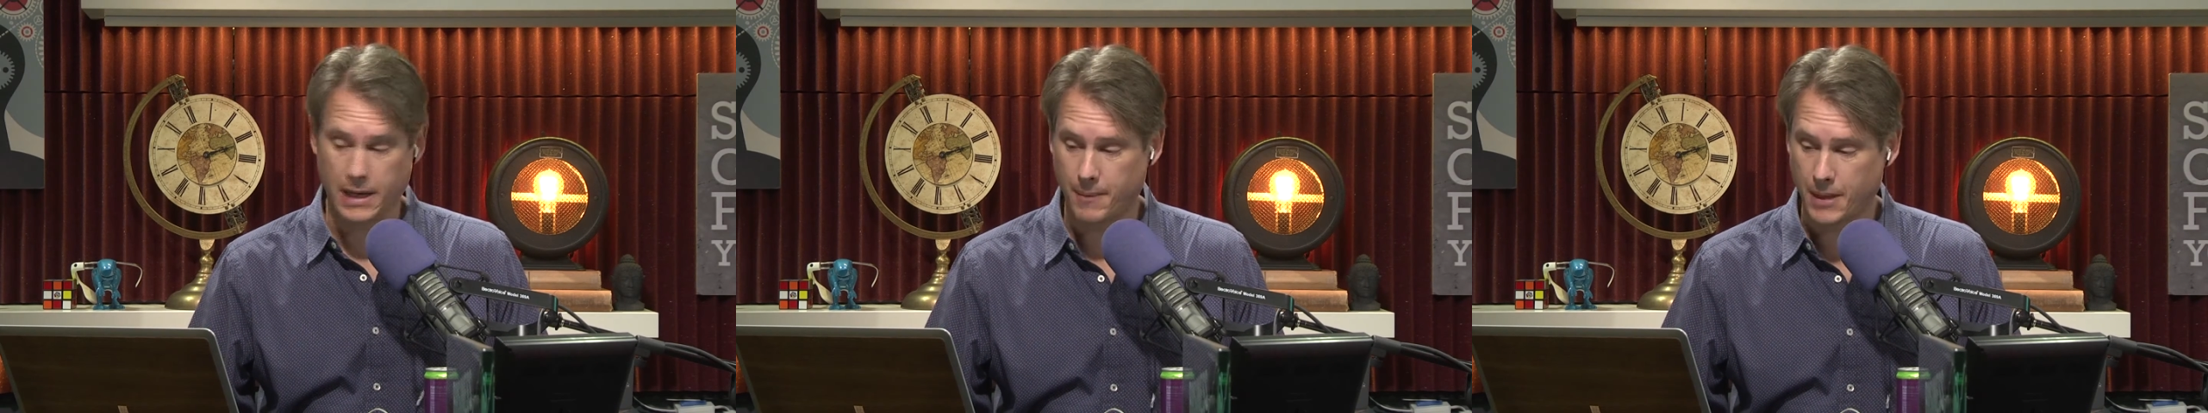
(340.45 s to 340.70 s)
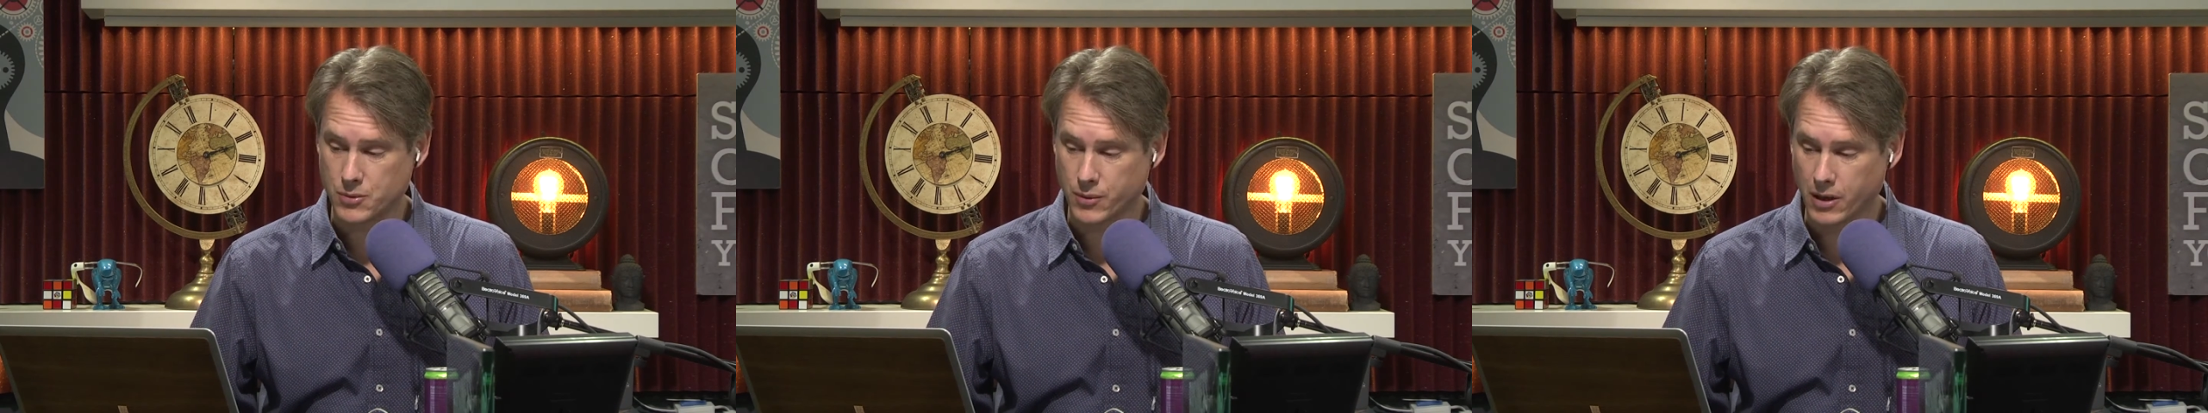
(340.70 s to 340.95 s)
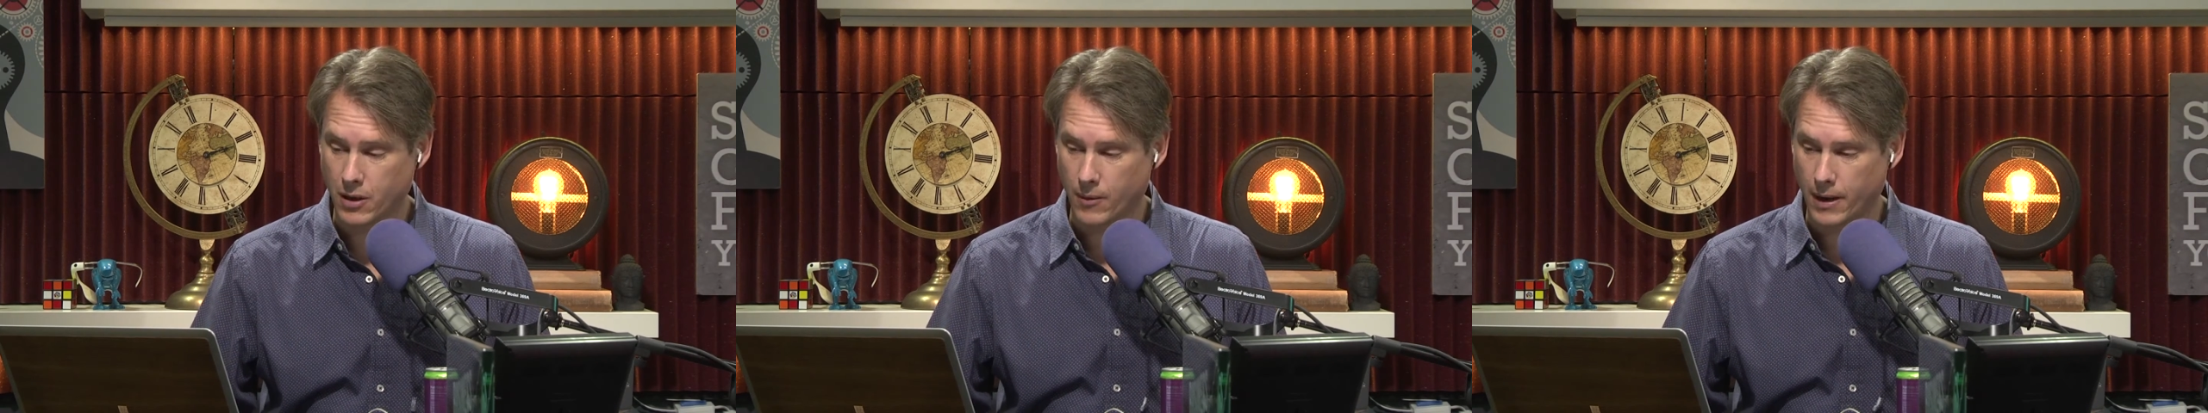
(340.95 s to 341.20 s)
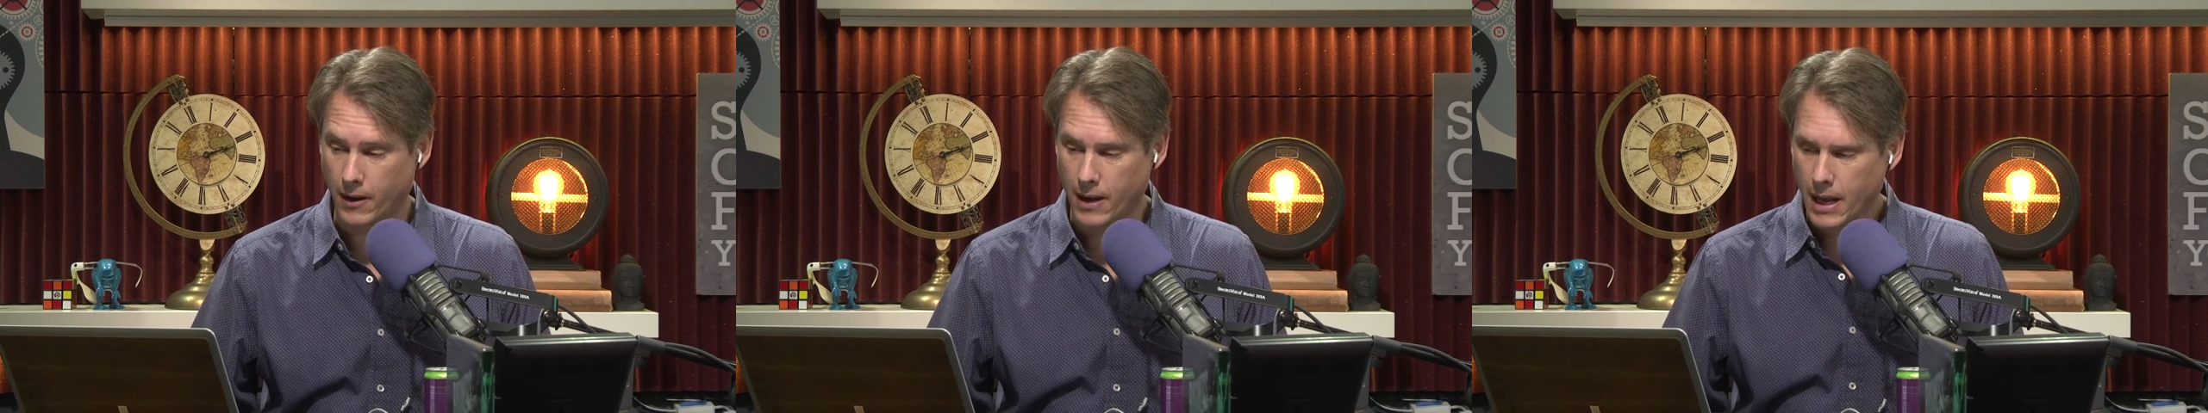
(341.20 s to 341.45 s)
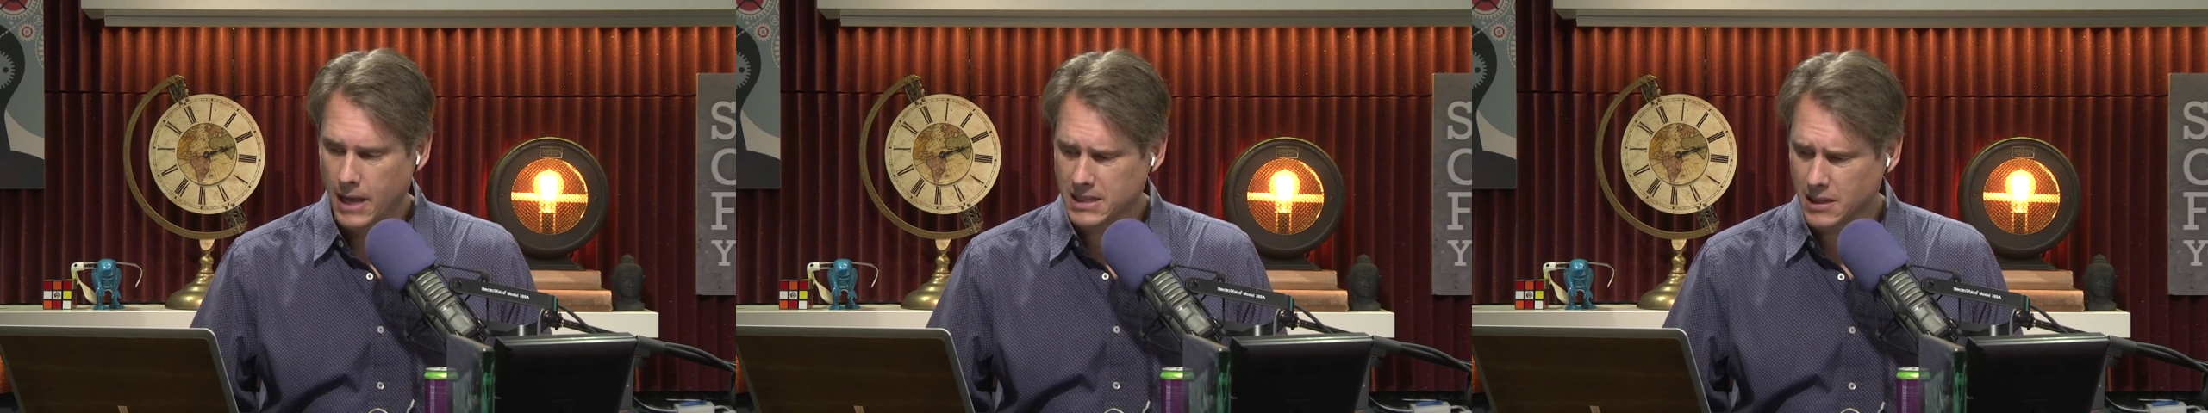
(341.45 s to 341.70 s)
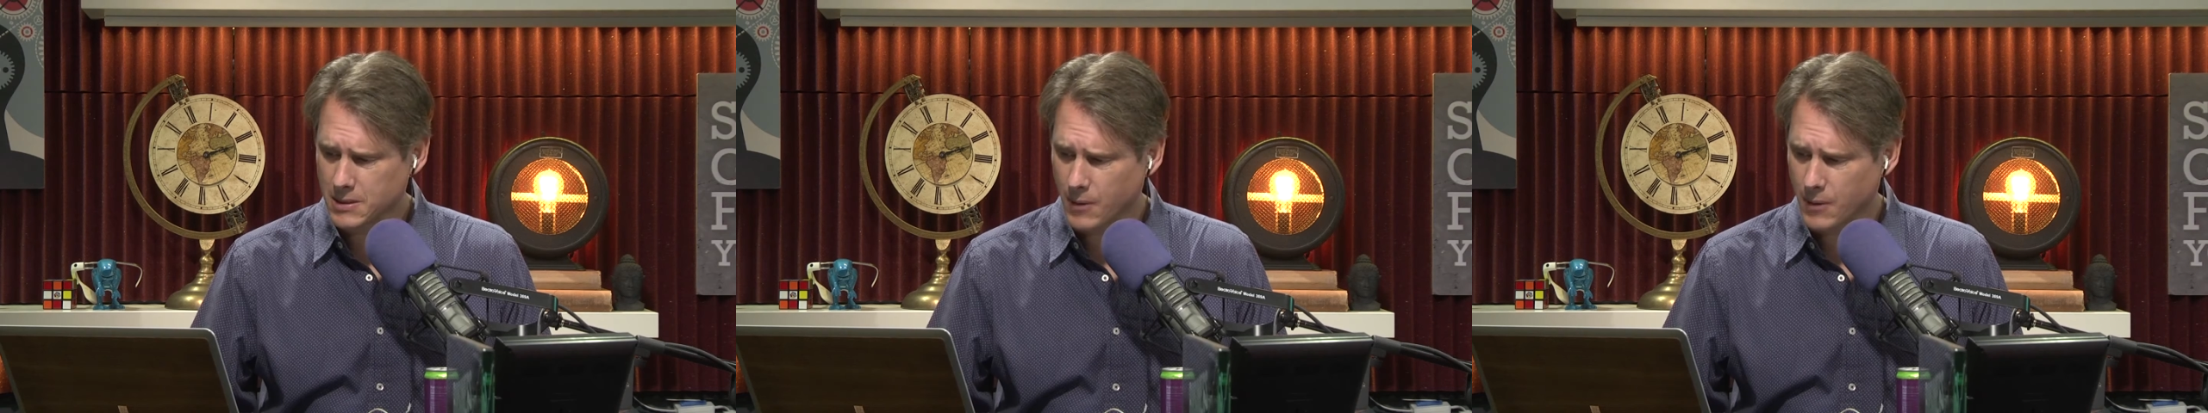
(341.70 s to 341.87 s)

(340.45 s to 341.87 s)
.com. That's where you go right now. And tell